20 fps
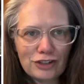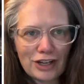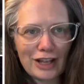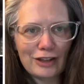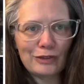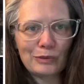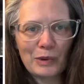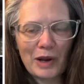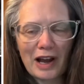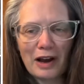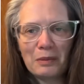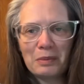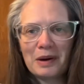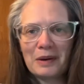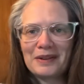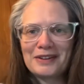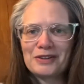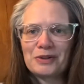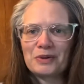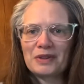as well,
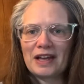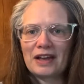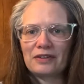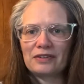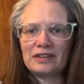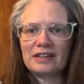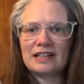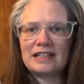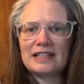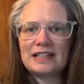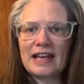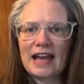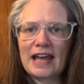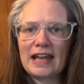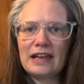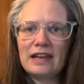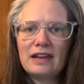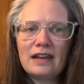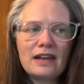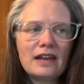probably
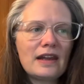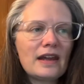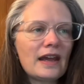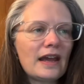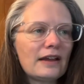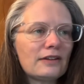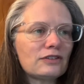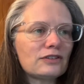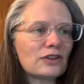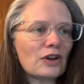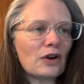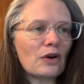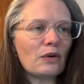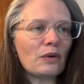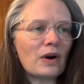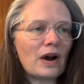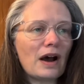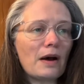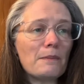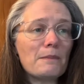2010.
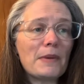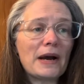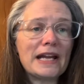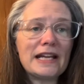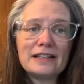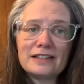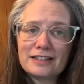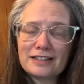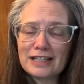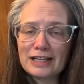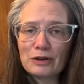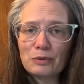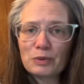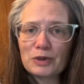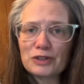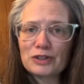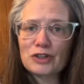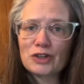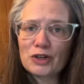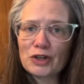So my instinct
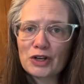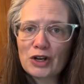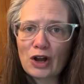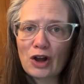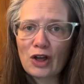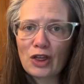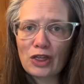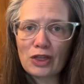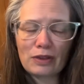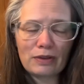was good on